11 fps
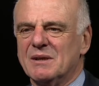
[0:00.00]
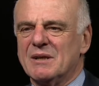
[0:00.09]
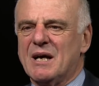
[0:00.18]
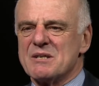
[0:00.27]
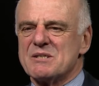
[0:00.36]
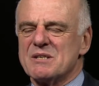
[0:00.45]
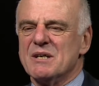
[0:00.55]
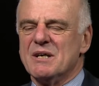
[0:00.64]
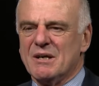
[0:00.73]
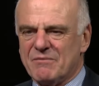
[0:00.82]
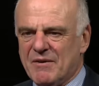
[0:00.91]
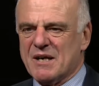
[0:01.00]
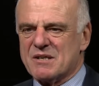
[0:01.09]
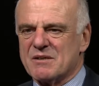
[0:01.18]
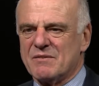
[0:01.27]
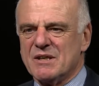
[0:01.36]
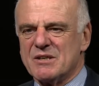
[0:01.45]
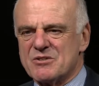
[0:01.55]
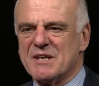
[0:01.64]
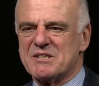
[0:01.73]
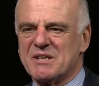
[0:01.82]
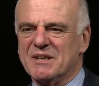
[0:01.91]
thus effectively
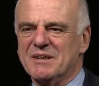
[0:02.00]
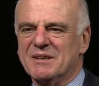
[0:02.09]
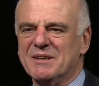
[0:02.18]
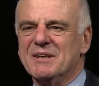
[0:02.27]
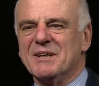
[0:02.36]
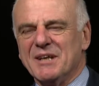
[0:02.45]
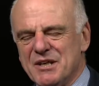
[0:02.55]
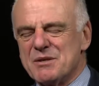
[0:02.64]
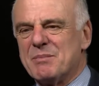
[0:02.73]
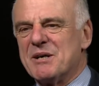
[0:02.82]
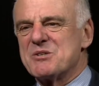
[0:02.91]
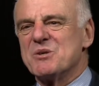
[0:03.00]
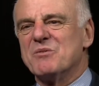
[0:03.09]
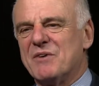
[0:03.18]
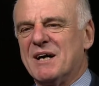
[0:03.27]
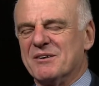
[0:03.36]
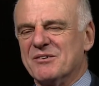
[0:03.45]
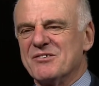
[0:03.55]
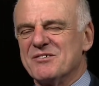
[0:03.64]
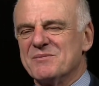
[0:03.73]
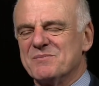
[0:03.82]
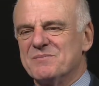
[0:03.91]
addressing interpersonal violence.